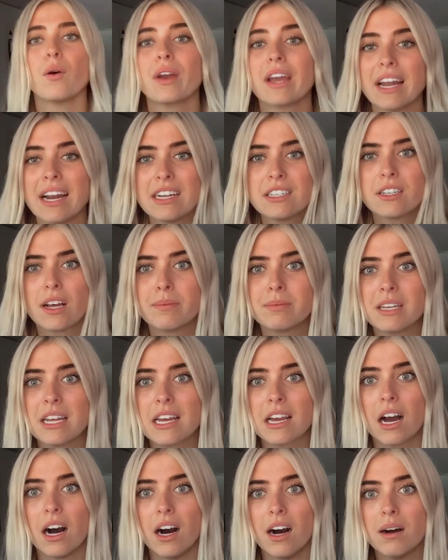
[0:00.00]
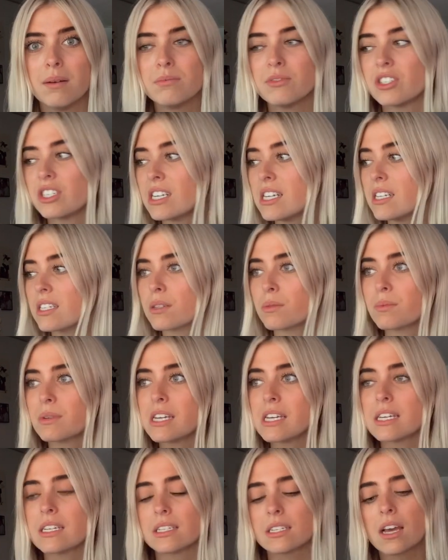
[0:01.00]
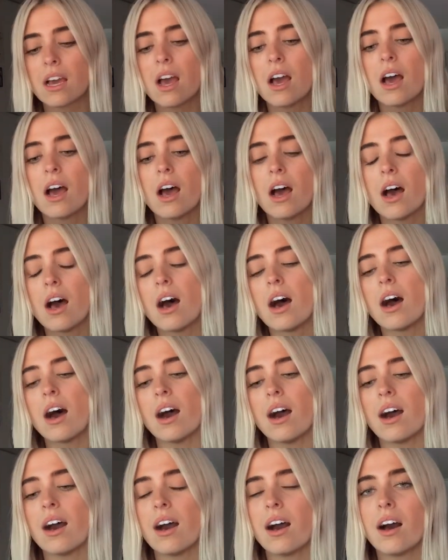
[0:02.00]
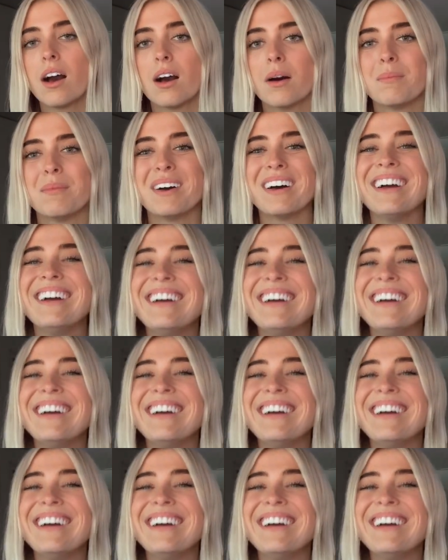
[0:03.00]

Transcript: can I stop saying um? Jeez Louise. Um,